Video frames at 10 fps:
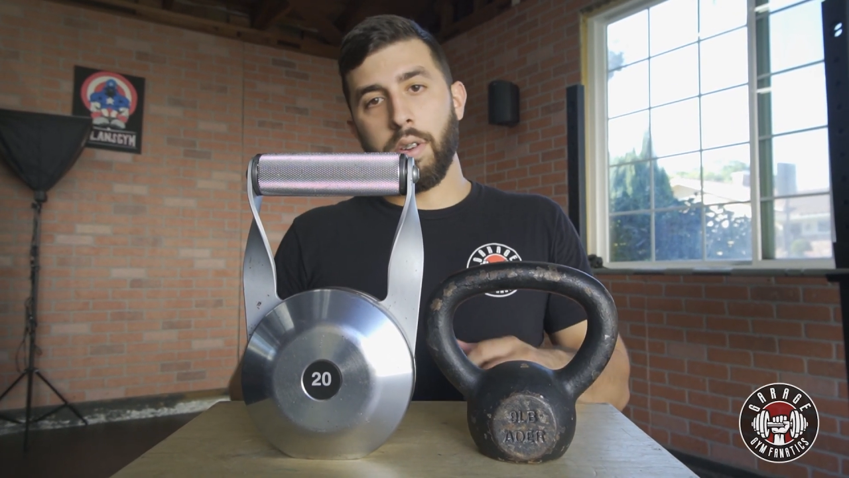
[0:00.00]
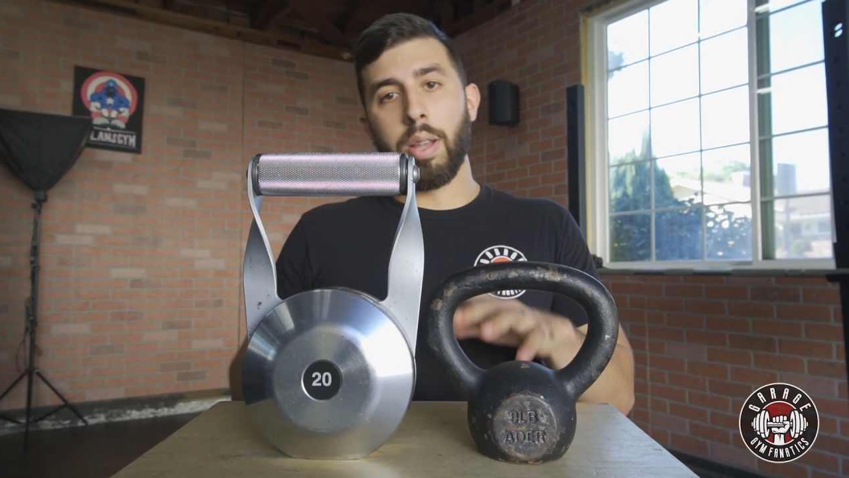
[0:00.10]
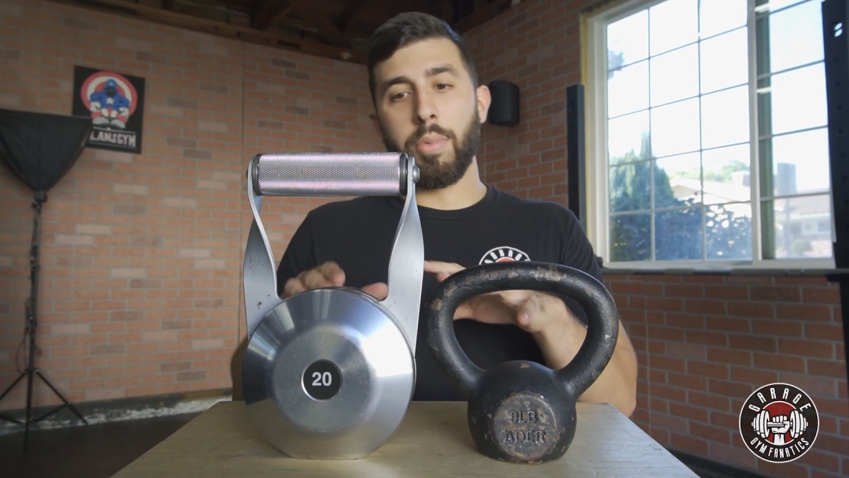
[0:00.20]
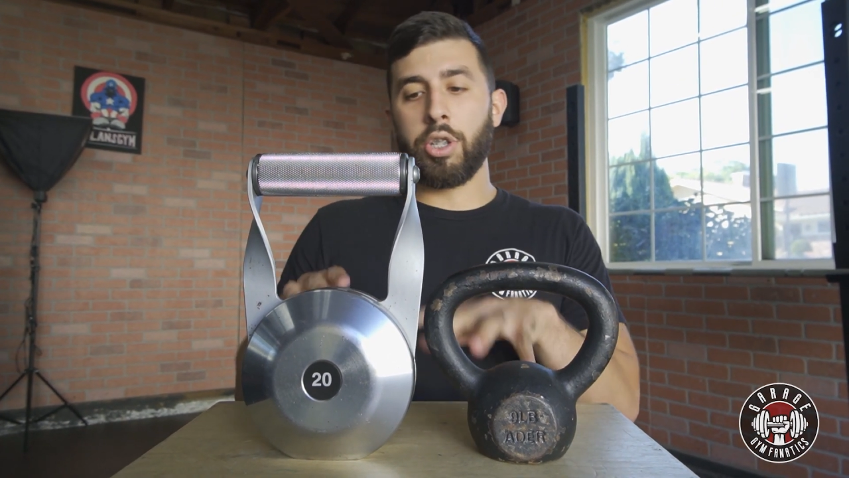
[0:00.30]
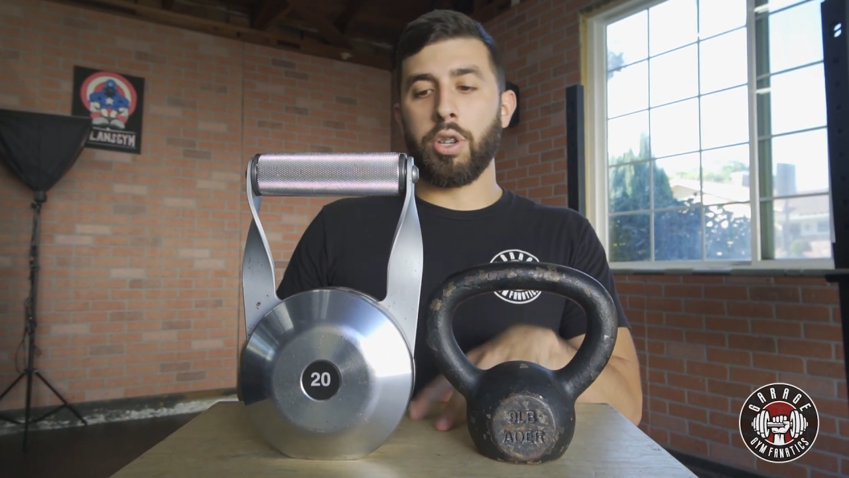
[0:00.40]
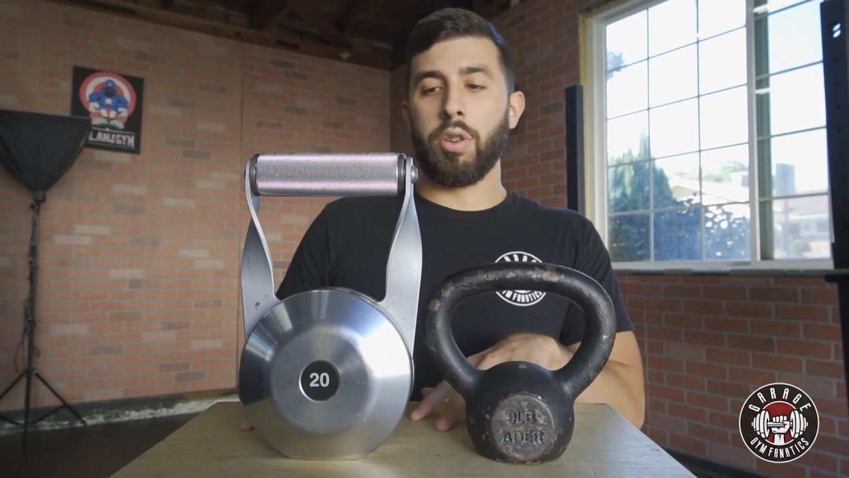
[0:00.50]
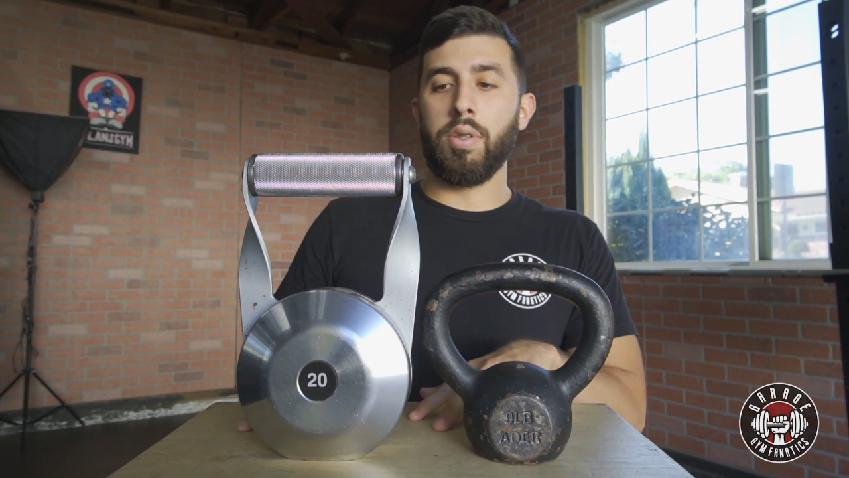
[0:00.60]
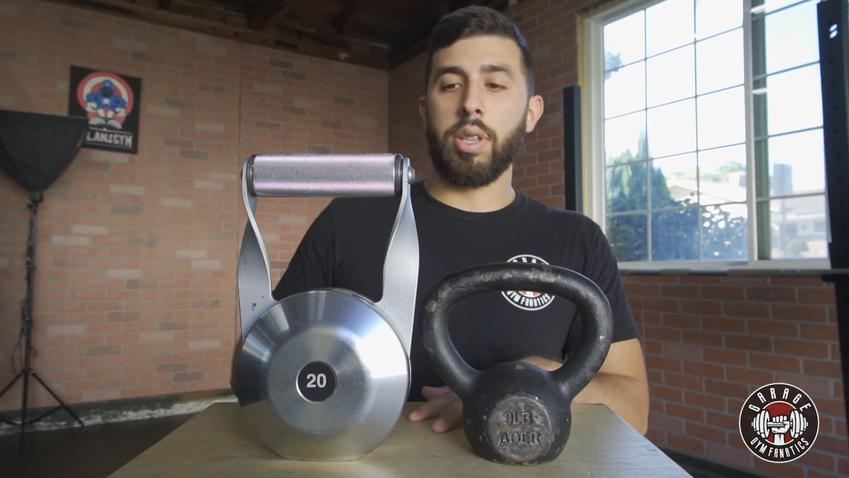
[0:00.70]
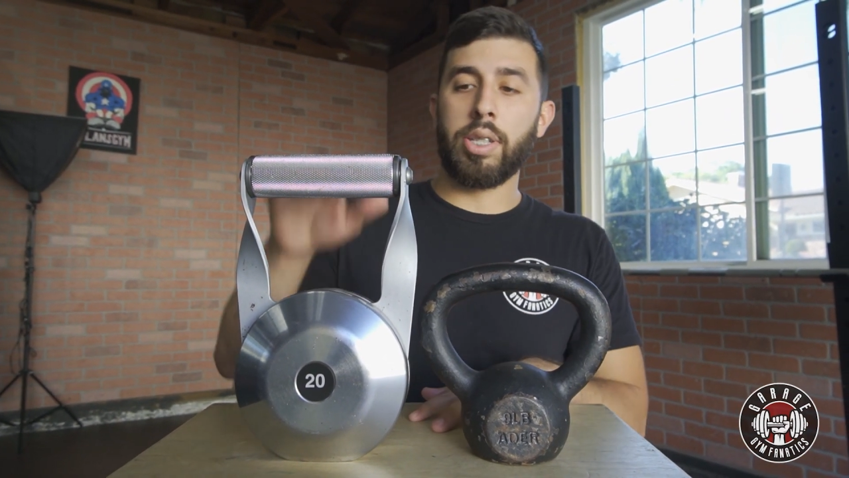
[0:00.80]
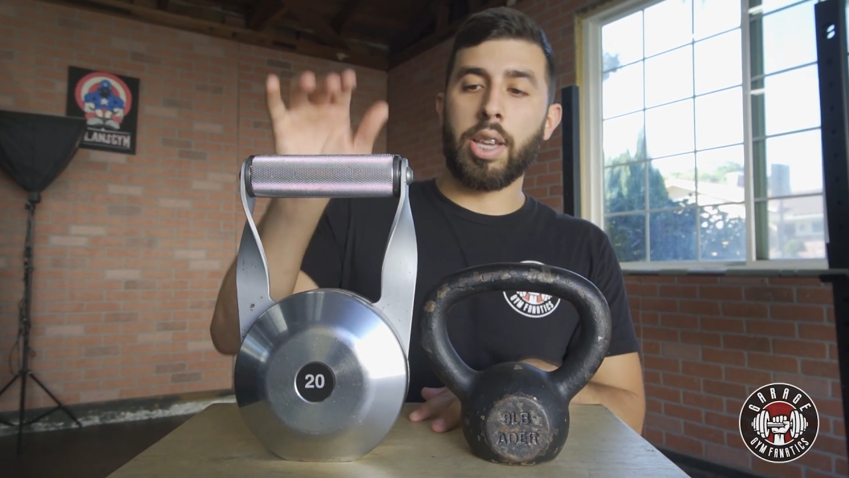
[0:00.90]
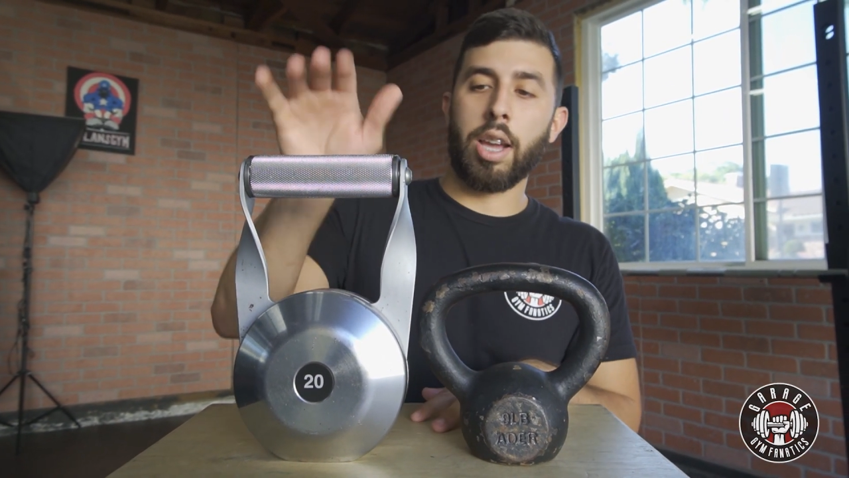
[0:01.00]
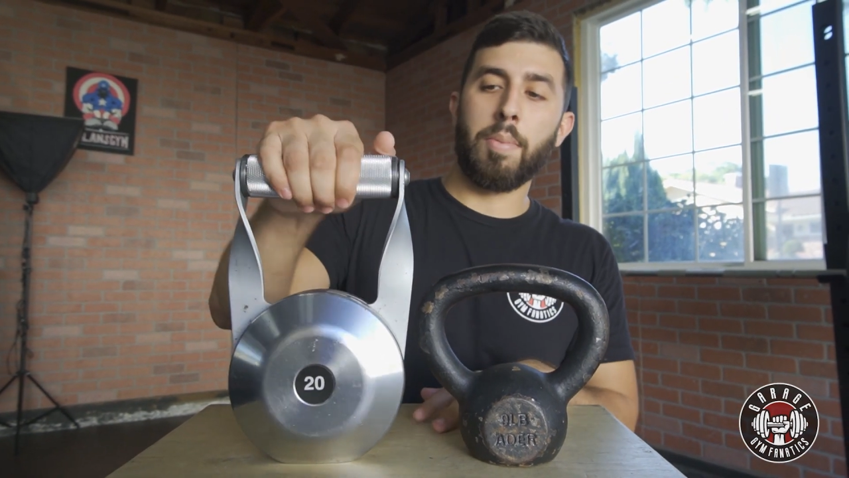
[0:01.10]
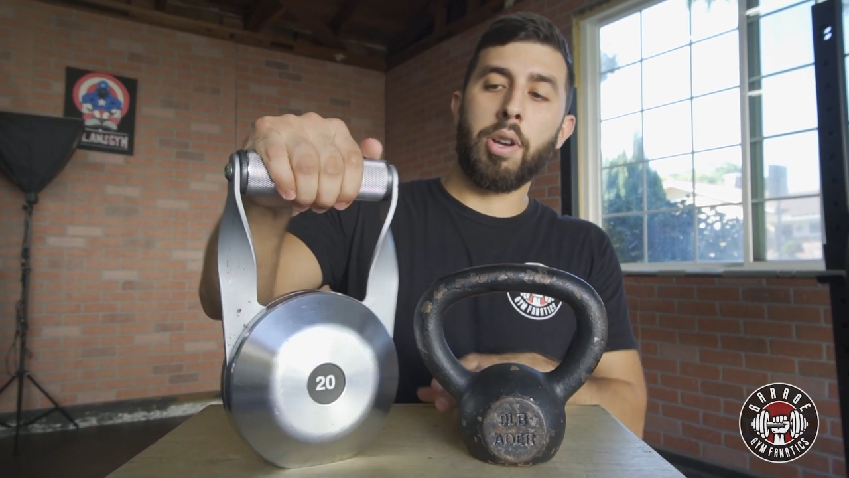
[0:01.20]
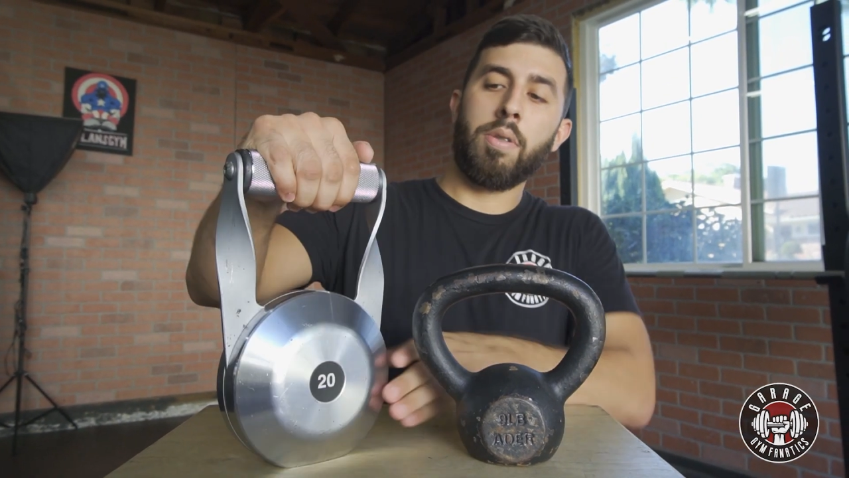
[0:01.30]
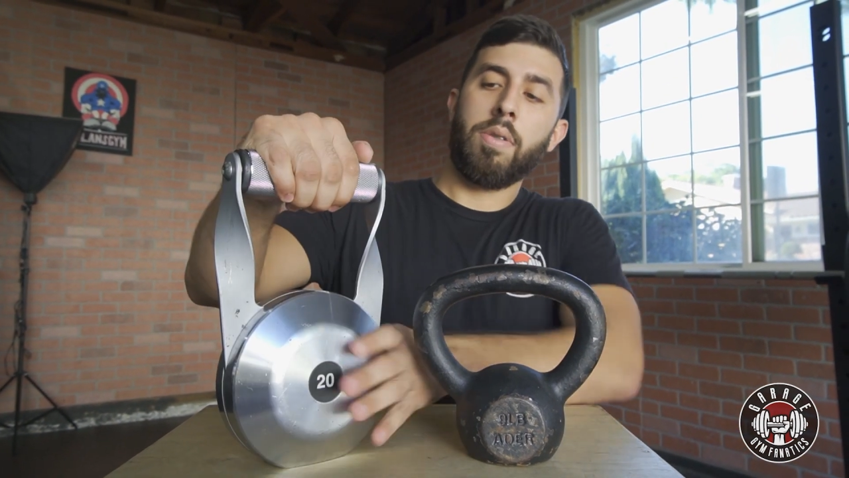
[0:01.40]
and let me show you this
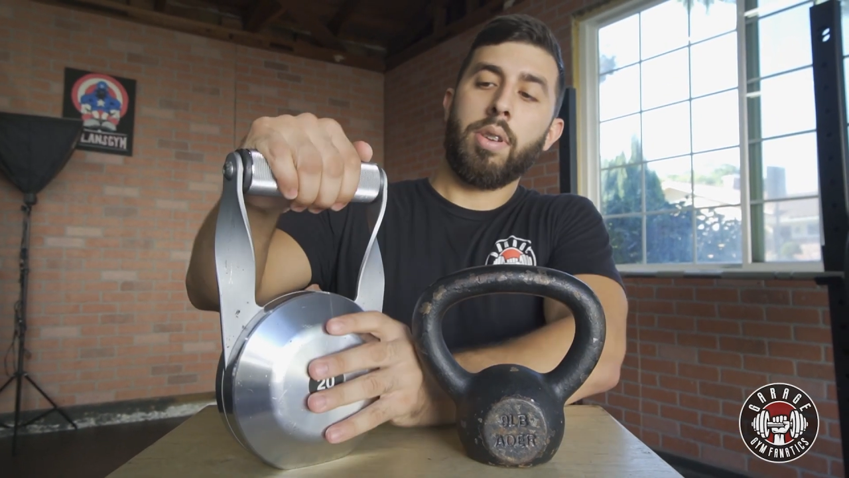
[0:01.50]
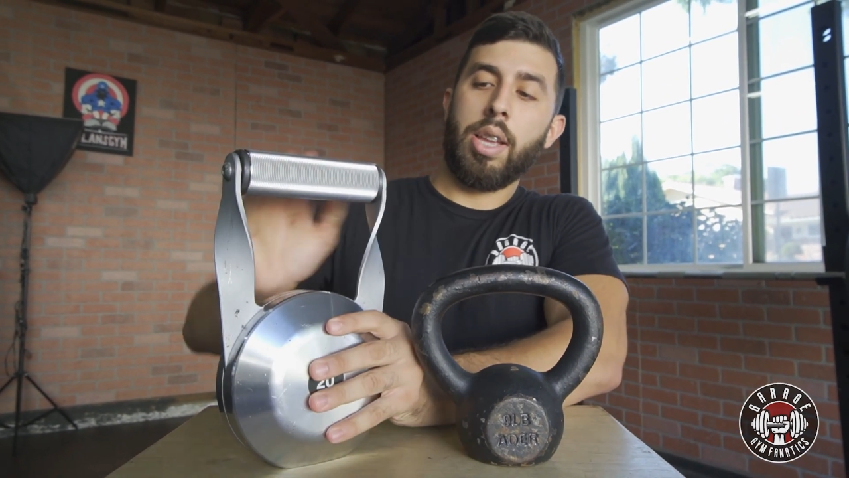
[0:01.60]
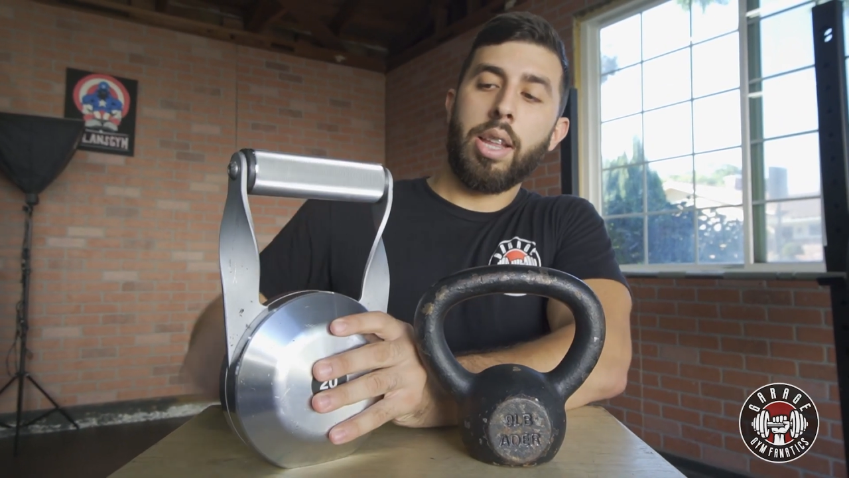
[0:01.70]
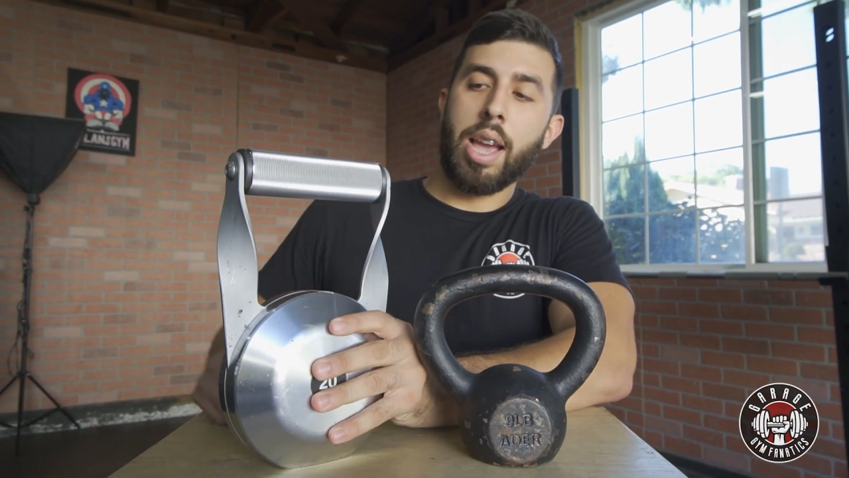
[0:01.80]
kettlebell in